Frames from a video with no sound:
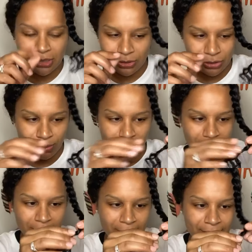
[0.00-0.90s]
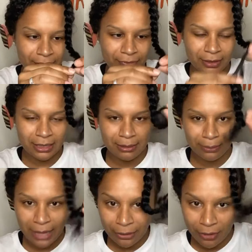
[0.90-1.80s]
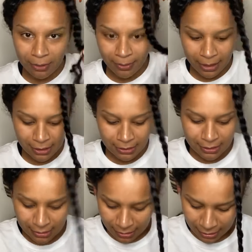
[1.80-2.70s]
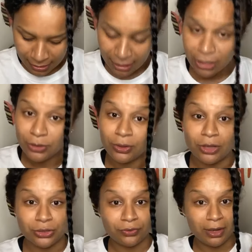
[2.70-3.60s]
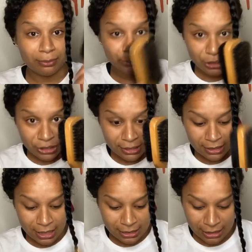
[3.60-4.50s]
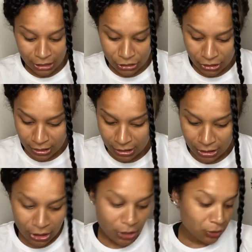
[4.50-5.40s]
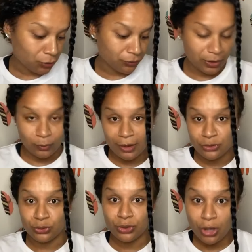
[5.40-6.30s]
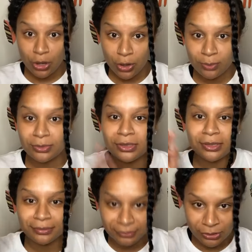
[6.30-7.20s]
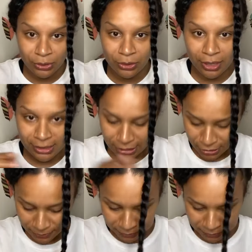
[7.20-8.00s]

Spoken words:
Those will break. Get the black rubber bands. You'll also find brushes in that section. You'll find wide tooth combs. So go to that section.